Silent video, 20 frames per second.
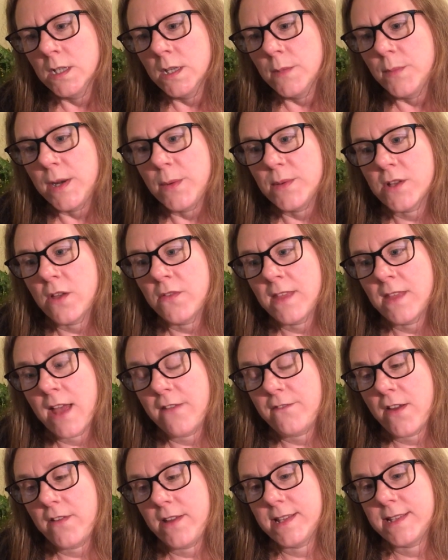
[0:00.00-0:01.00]
But it was on
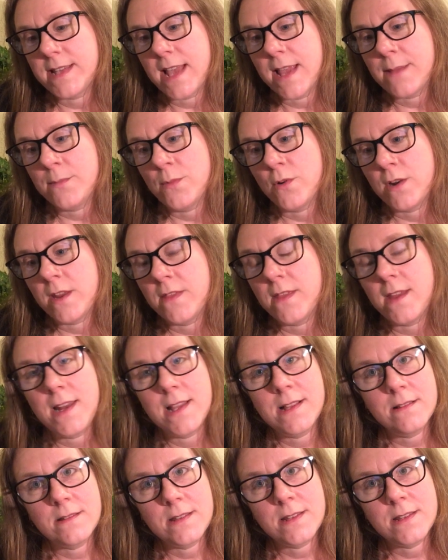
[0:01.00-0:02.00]
that very same morning that
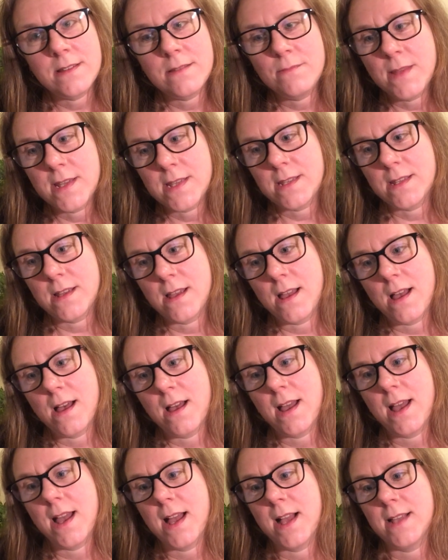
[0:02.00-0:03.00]
Little Miss Star
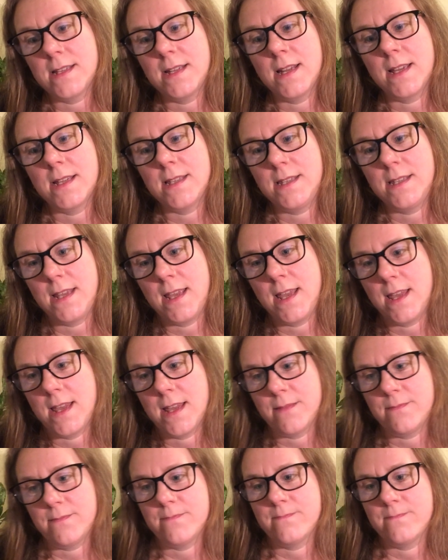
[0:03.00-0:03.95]
had an idea.